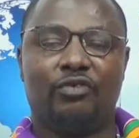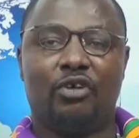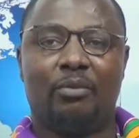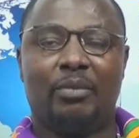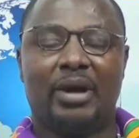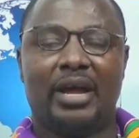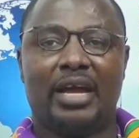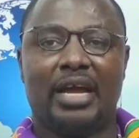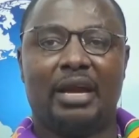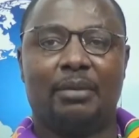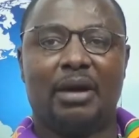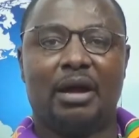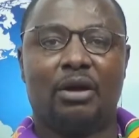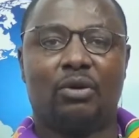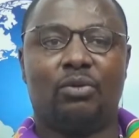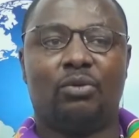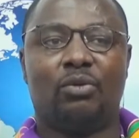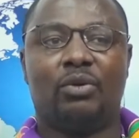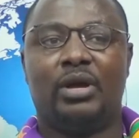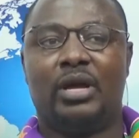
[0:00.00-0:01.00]
Oman Ghana
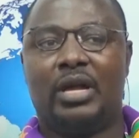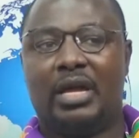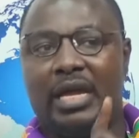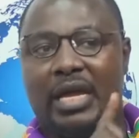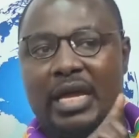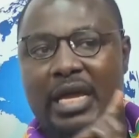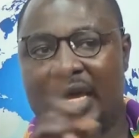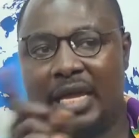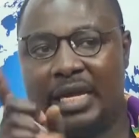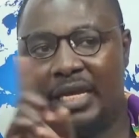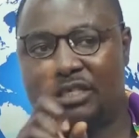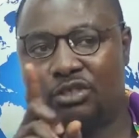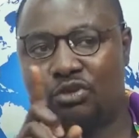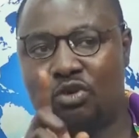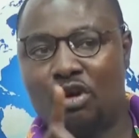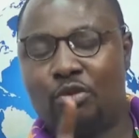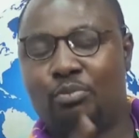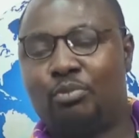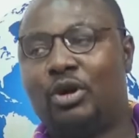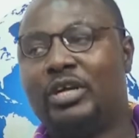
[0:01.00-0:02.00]
Baako. It is
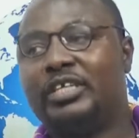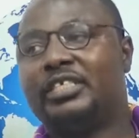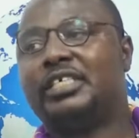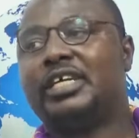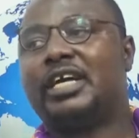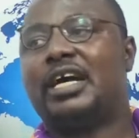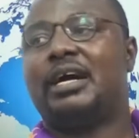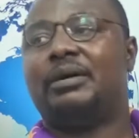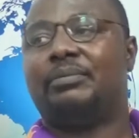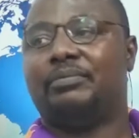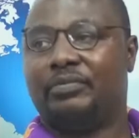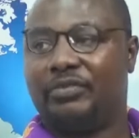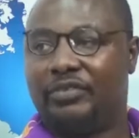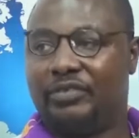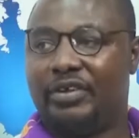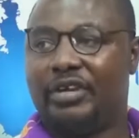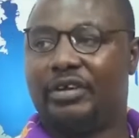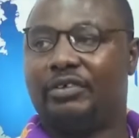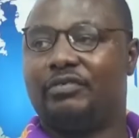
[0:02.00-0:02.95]
non-political. Thank you.